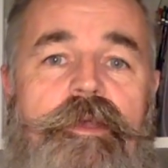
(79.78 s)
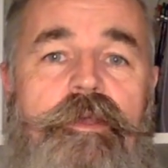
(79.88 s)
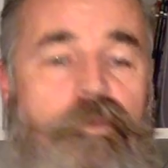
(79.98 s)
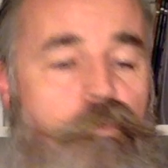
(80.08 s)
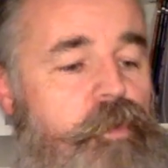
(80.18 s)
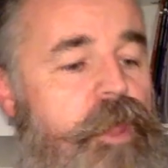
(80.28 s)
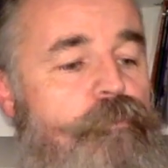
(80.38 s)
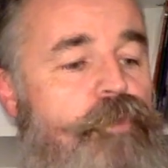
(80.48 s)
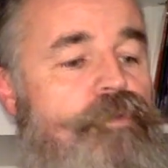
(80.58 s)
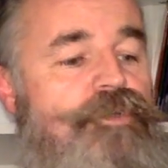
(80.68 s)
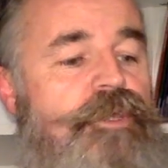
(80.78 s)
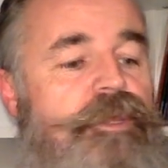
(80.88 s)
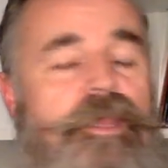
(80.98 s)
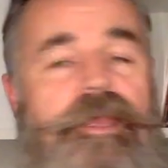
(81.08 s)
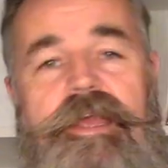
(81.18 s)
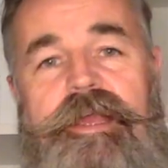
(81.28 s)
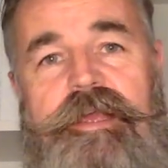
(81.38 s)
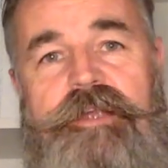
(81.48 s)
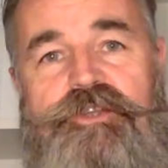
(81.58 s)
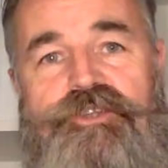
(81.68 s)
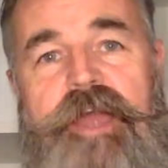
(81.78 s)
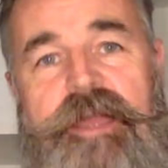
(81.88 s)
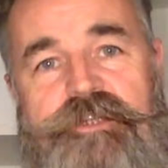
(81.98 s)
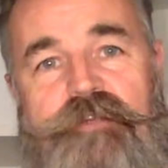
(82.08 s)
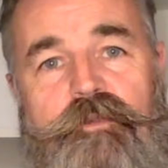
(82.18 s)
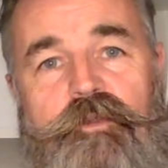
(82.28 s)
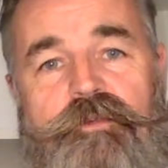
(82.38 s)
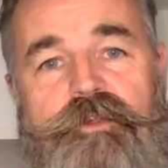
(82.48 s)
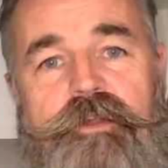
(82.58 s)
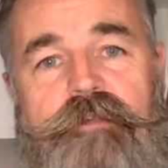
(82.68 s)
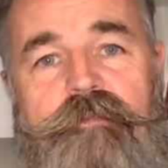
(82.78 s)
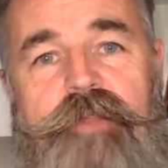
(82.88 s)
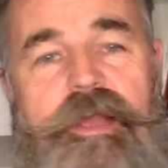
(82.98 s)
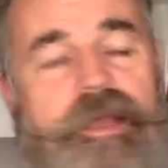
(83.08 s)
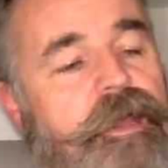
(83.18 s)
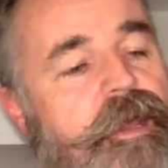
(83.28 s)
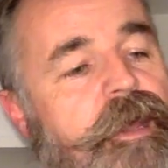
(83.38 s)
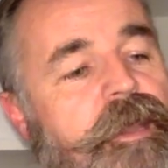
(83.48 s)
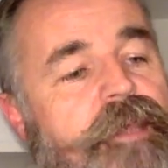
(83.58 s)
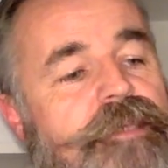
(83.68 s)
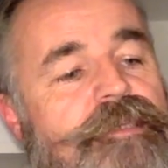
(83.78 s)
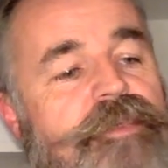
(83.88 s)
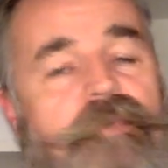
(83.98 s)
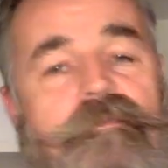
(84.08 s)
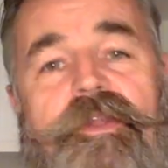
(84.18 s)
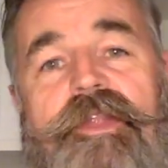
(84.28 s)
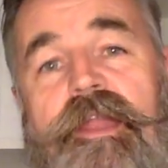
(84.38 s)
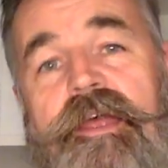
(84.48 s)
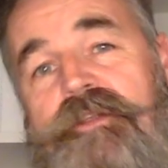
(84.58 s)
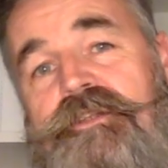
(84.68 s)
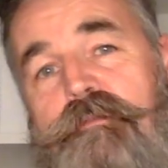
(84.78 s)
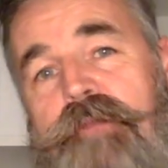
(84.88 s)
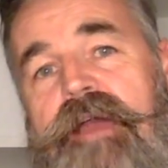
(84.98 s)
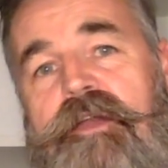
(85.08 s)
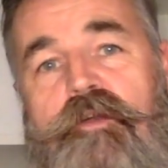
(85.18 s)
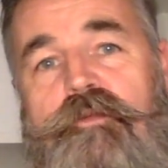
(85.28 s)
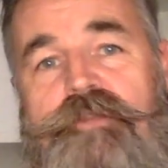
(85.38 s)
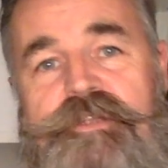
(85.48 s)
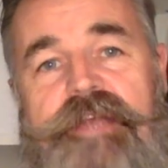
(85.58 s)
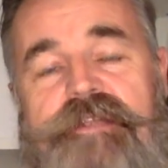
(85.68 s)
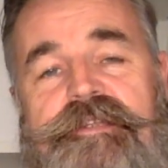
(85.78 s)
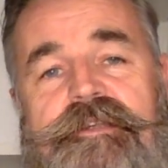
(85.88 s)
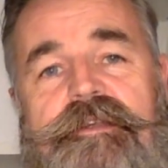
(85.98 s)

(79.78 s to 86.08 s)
The one I'm using is Jacks of London, and it's the vanilla and tobacco scent.